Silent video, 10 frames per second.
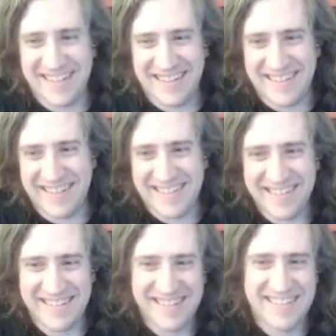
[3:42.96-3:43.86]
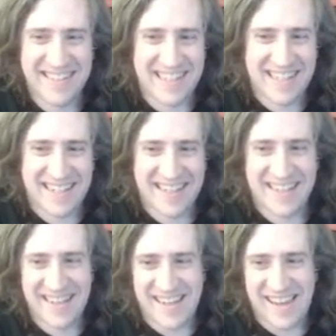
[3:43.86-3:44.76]

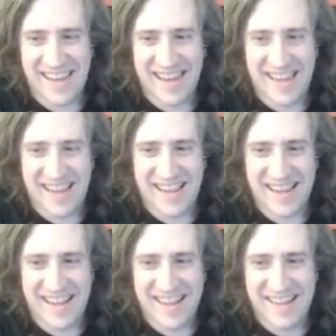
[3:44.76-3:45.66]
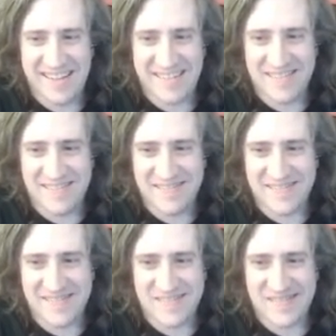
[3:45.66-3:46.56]

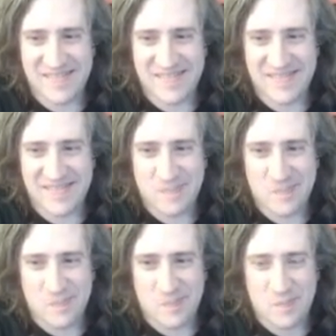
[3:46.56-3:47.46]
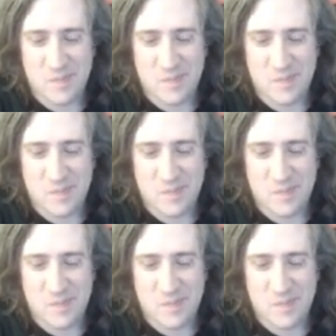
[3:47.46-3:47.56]
(not speaking)